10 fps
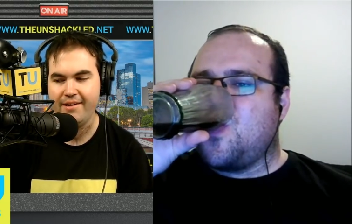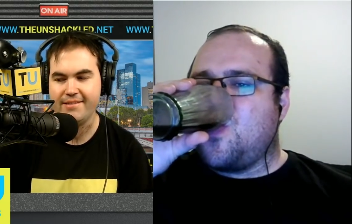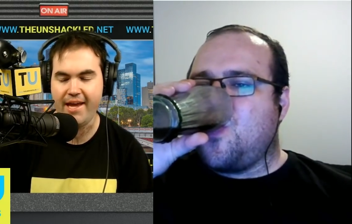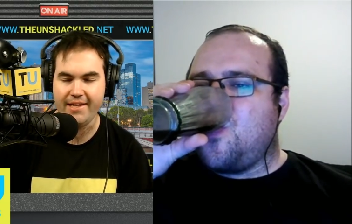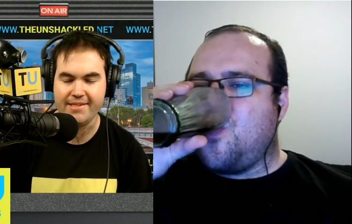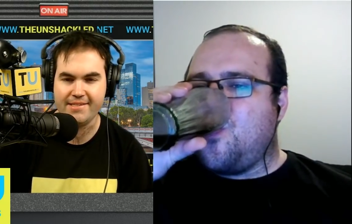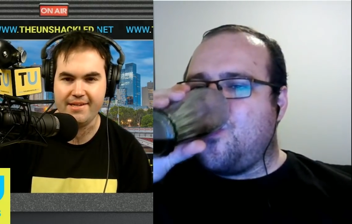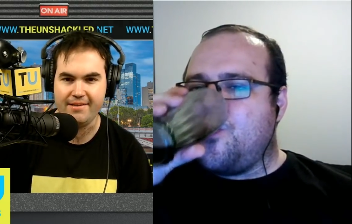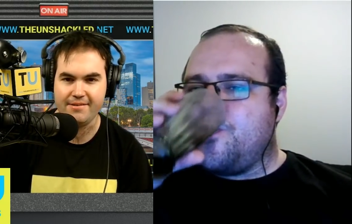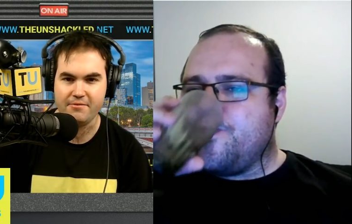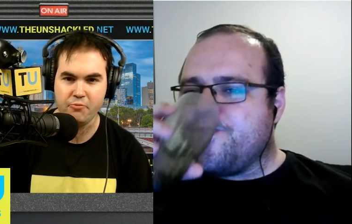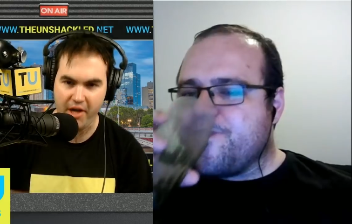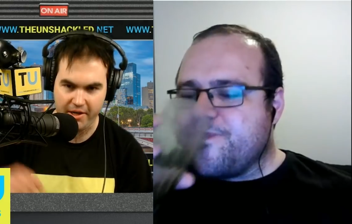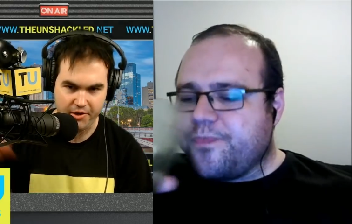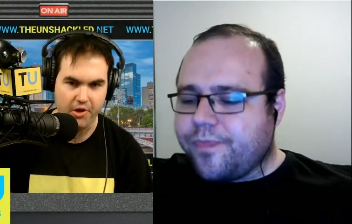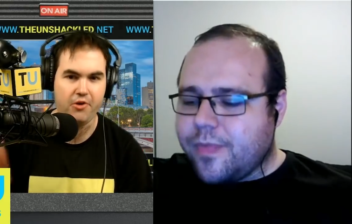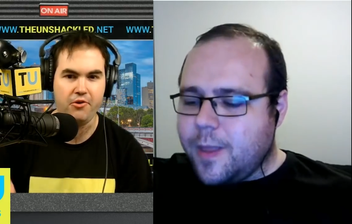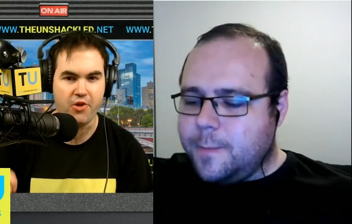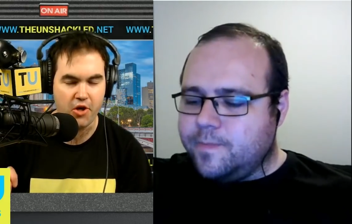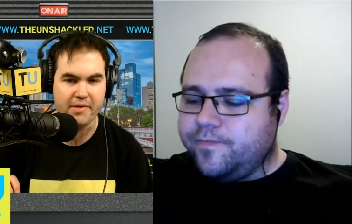Speaker 1: takes it when you
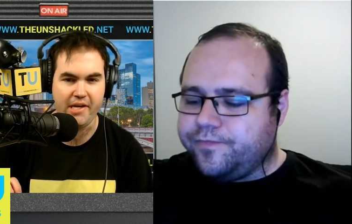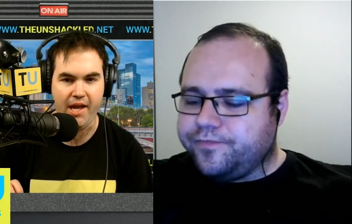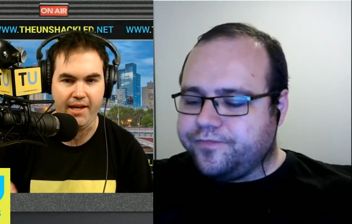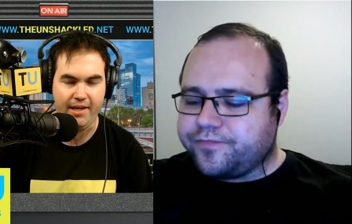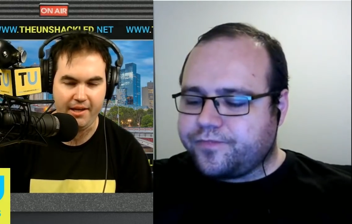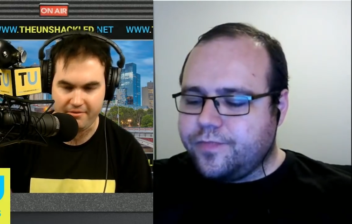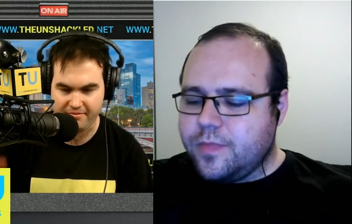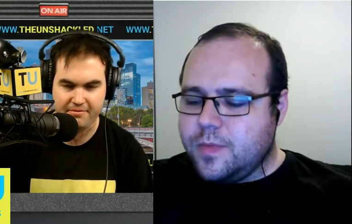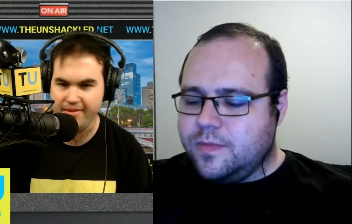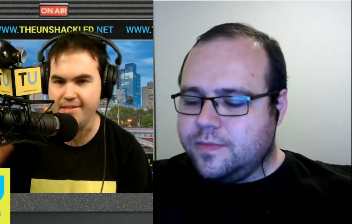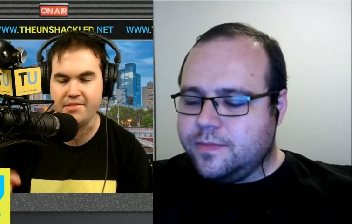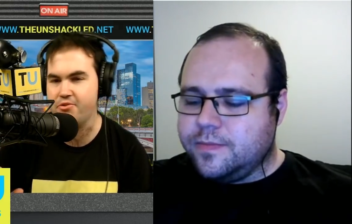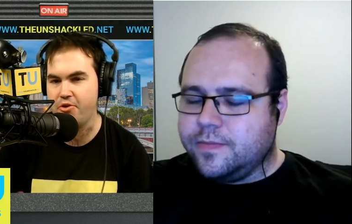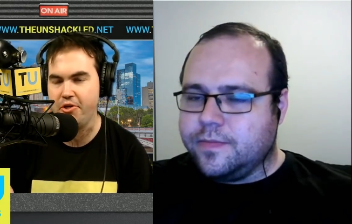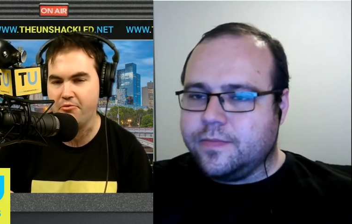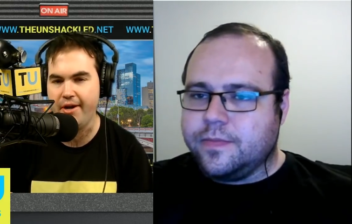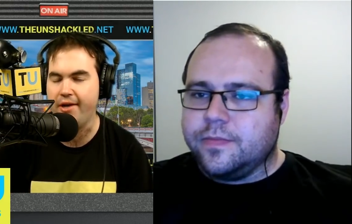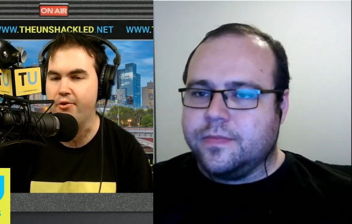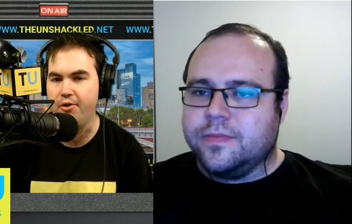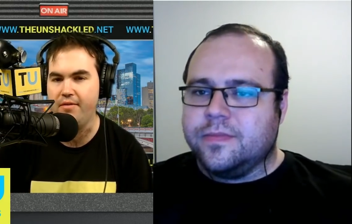nominate, if this is on your
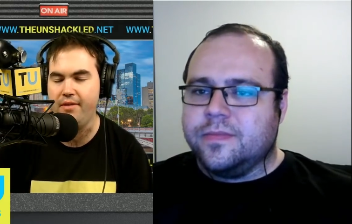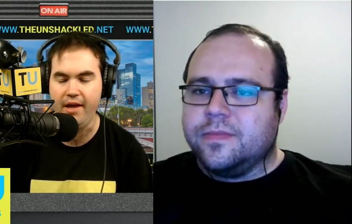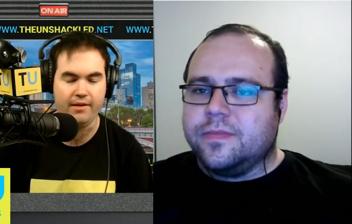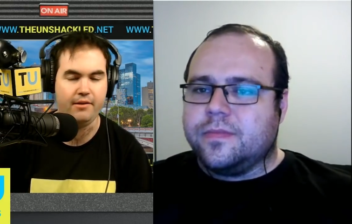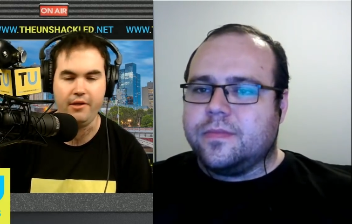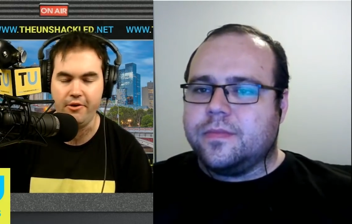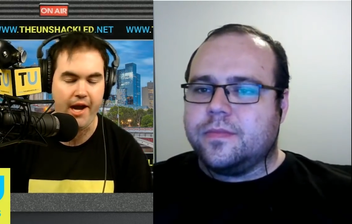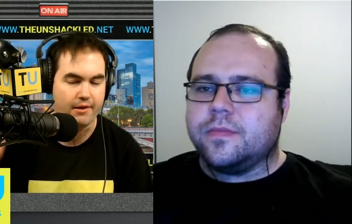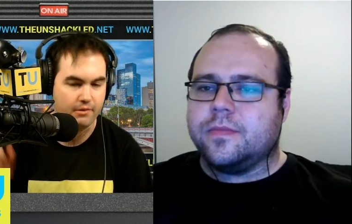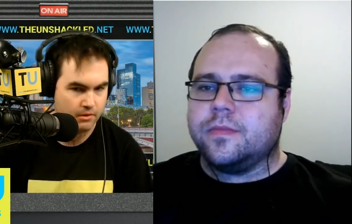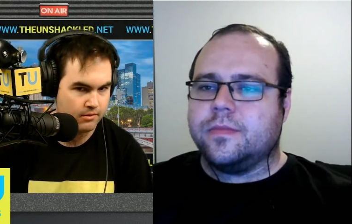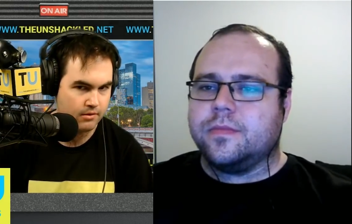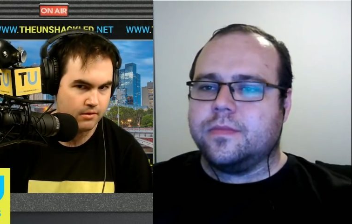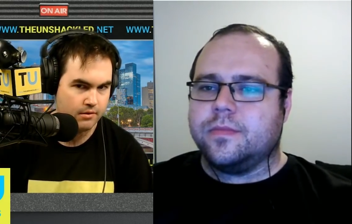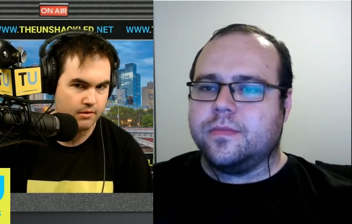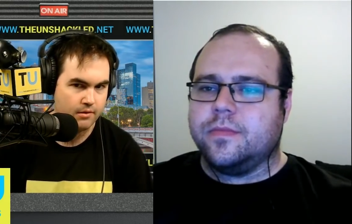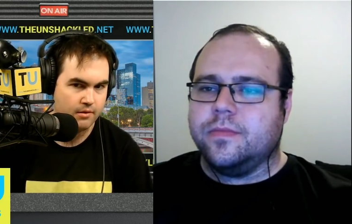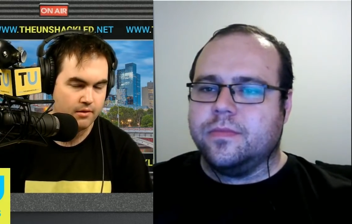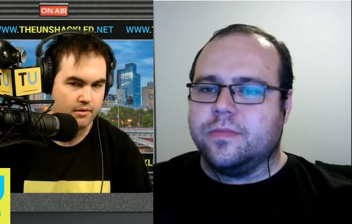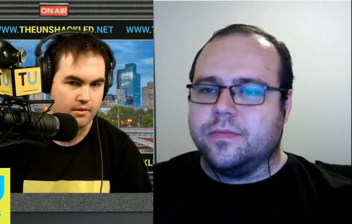record, then you're out.
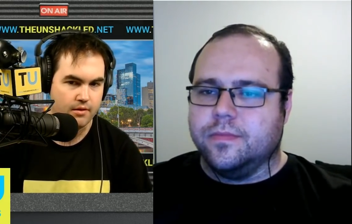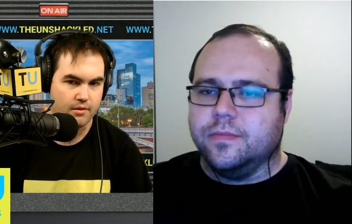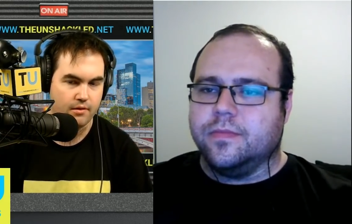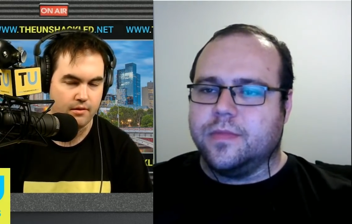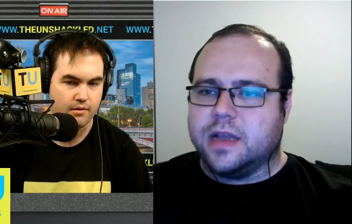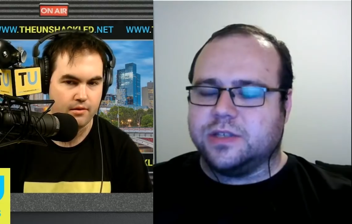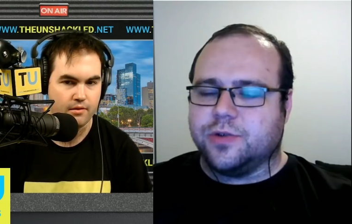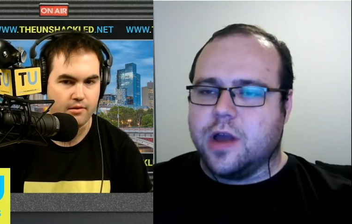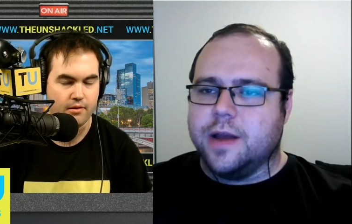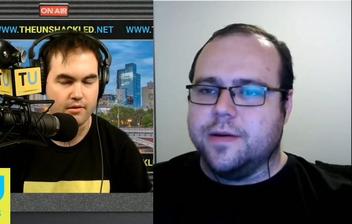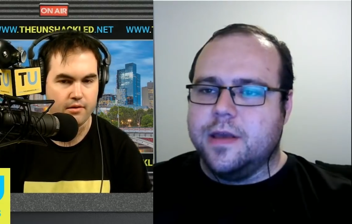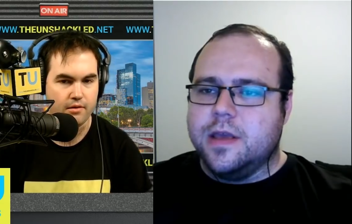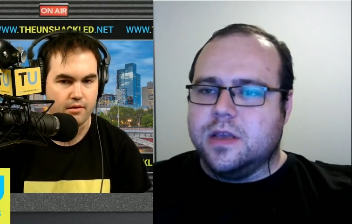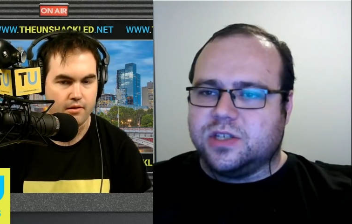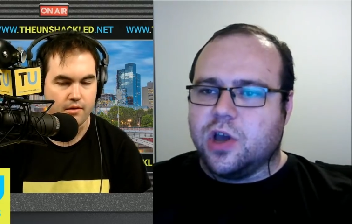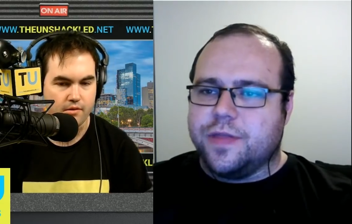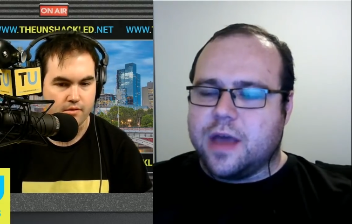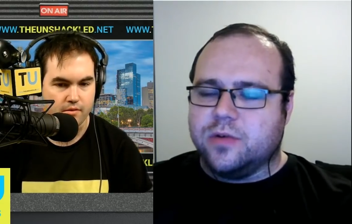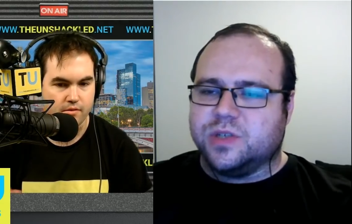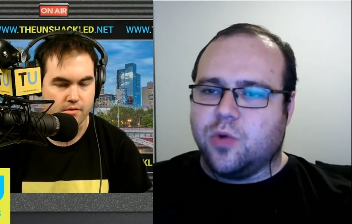
Speaker 2: Mm, that's right. So
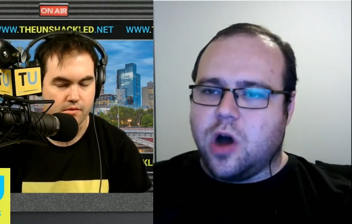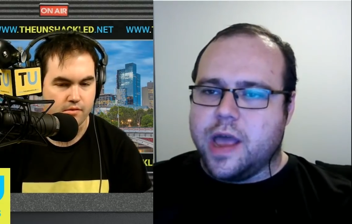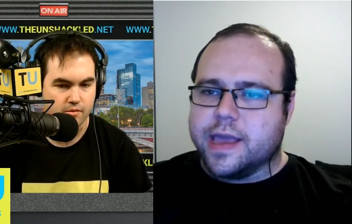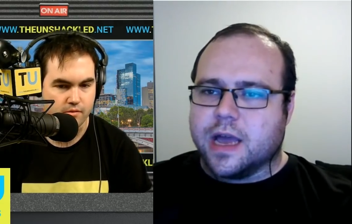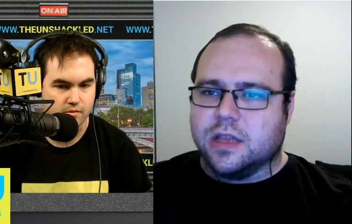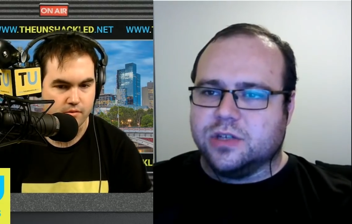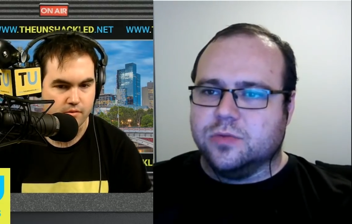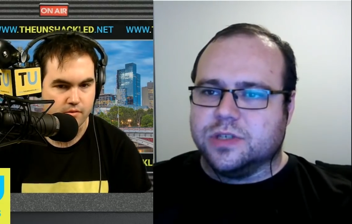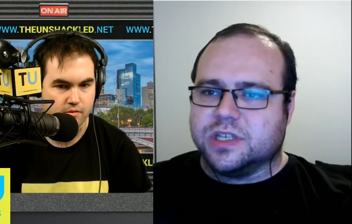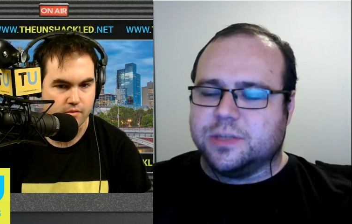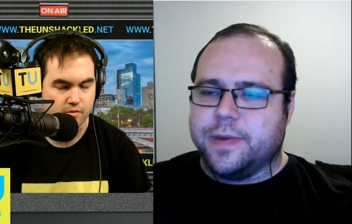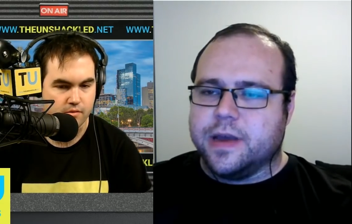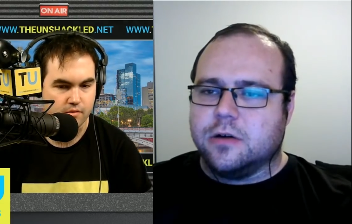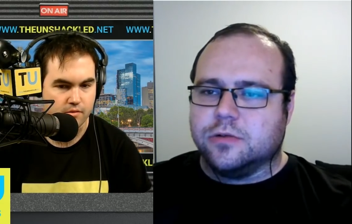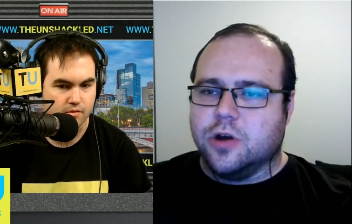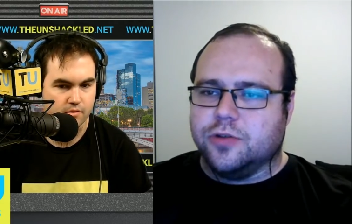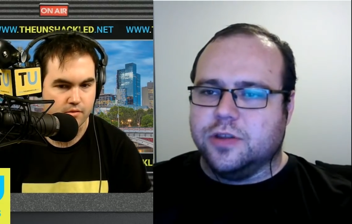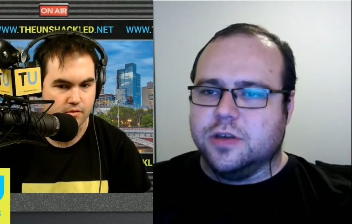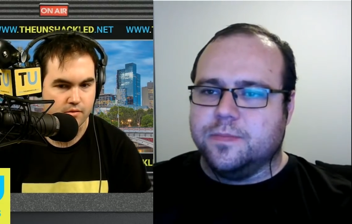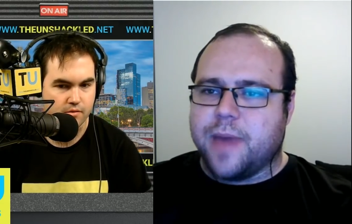that was why Culleton was expelled, not
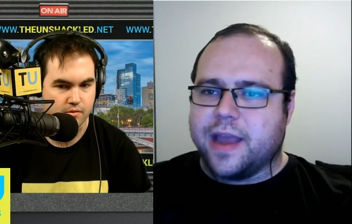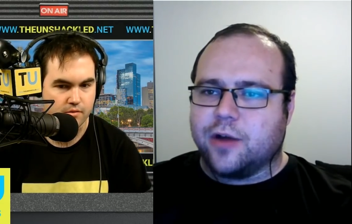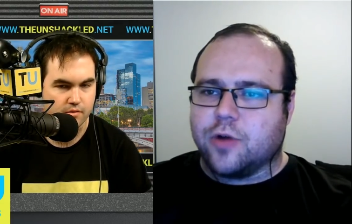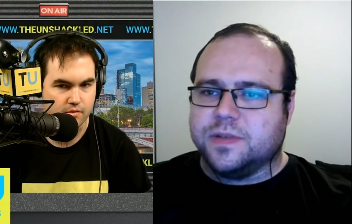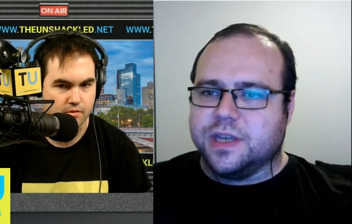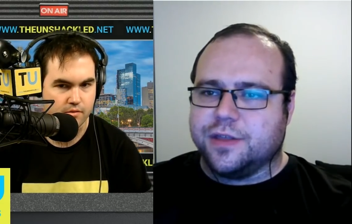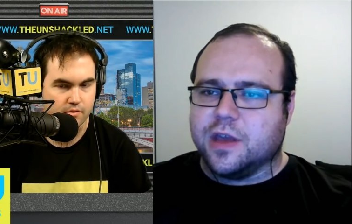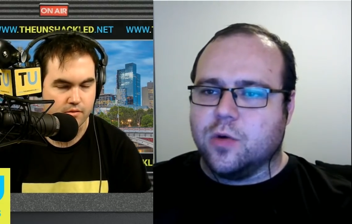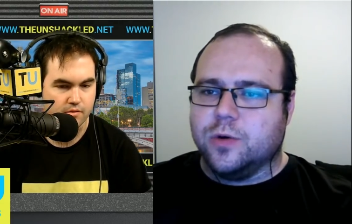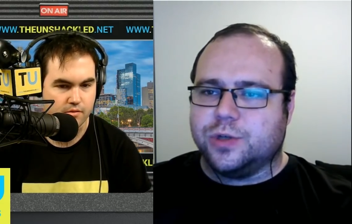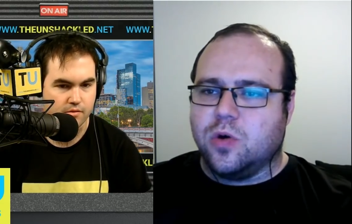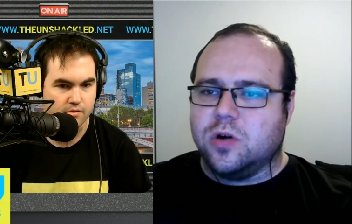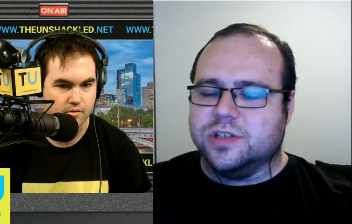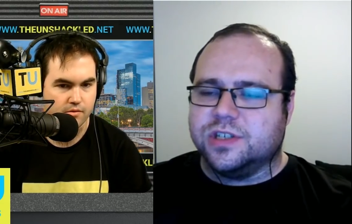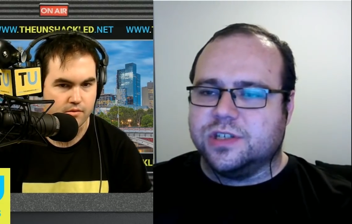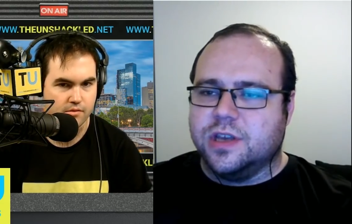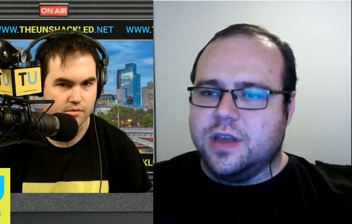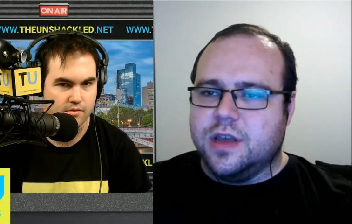the bankruptcy thing, which was